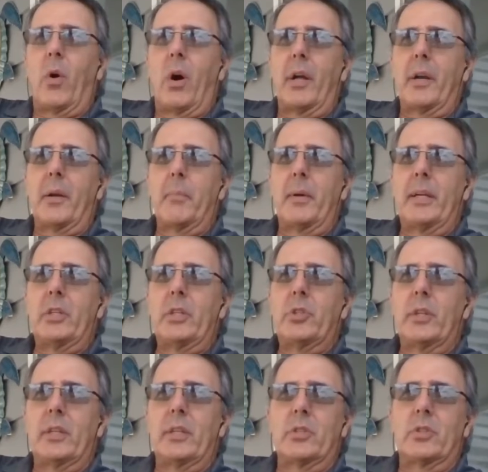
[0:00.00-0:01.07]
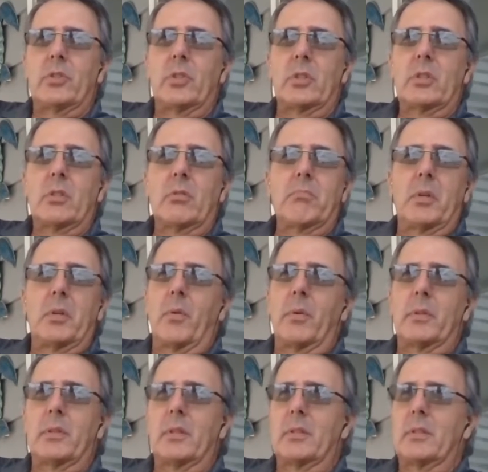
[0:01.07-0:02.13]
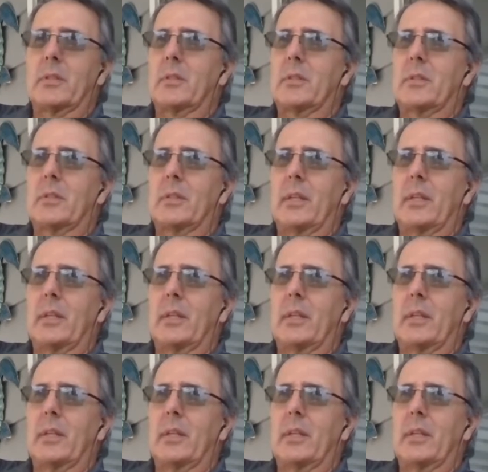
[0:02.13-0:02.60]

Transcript: Automation is just, you know, it's